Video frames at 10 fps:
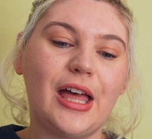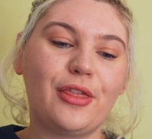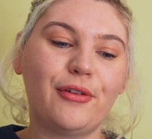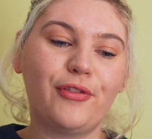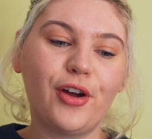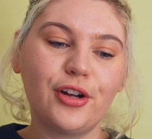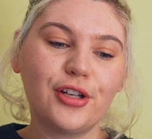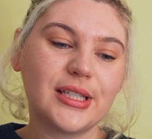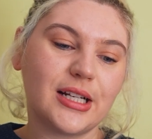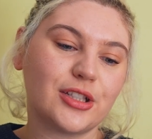the
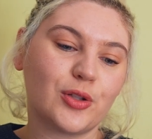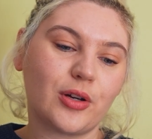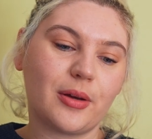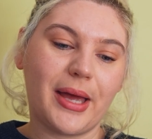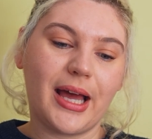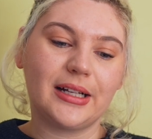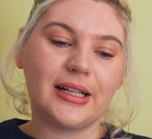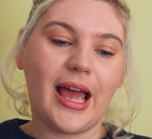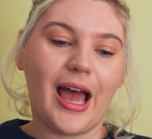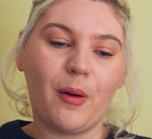photos, and I'll talk about
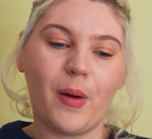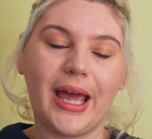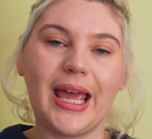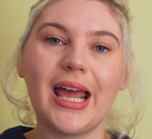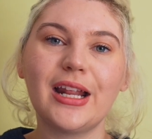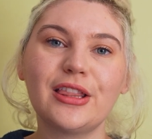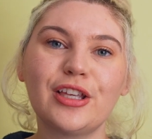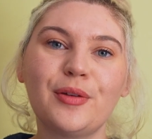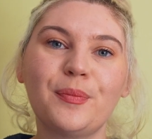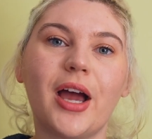how I edit them.